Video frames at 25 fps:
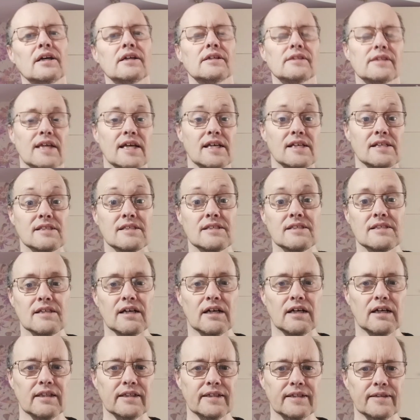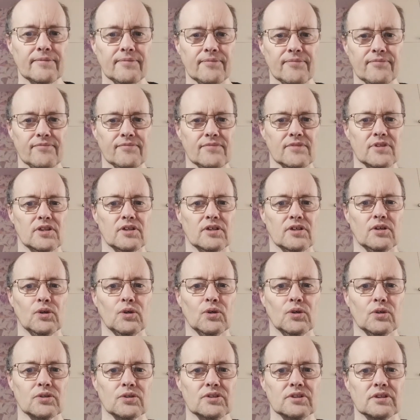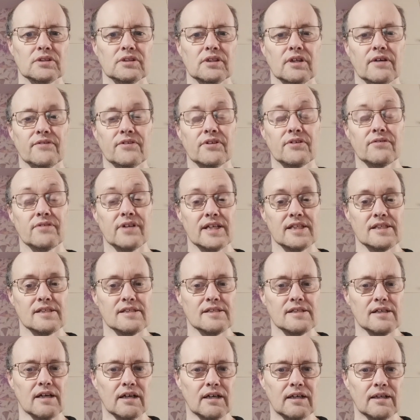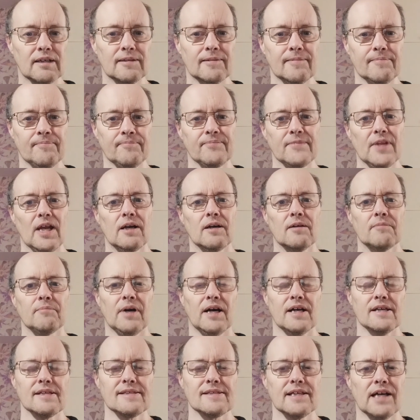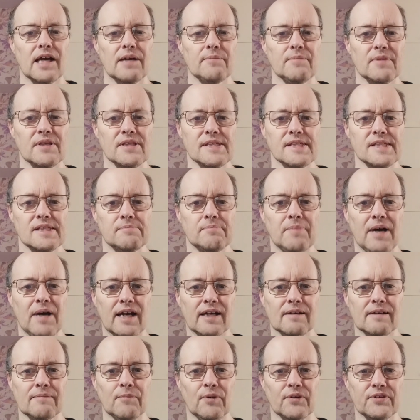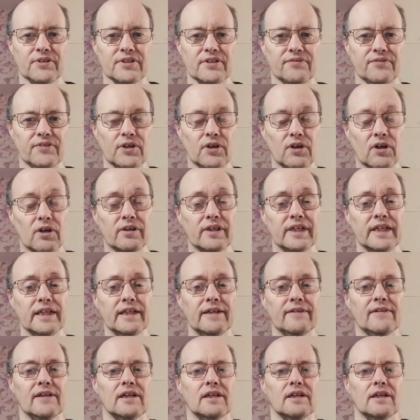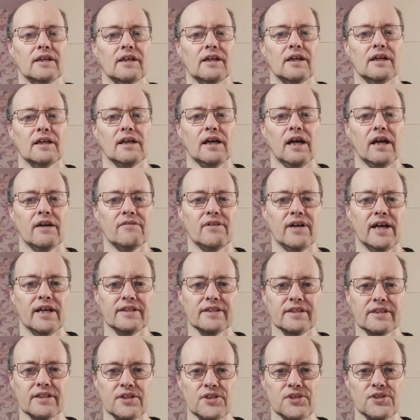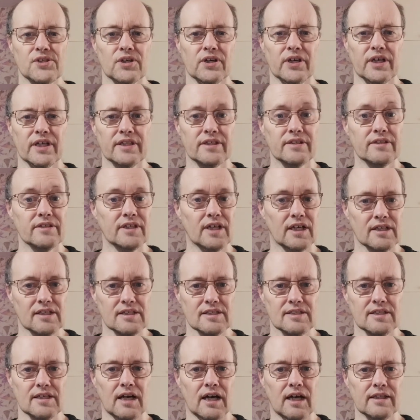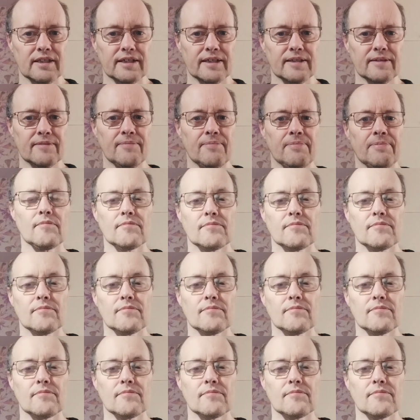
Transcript: There's Stalin, The Court of the Red Tsar by Simon Sebag Montefiore. I read and enjoyed Young Stalin.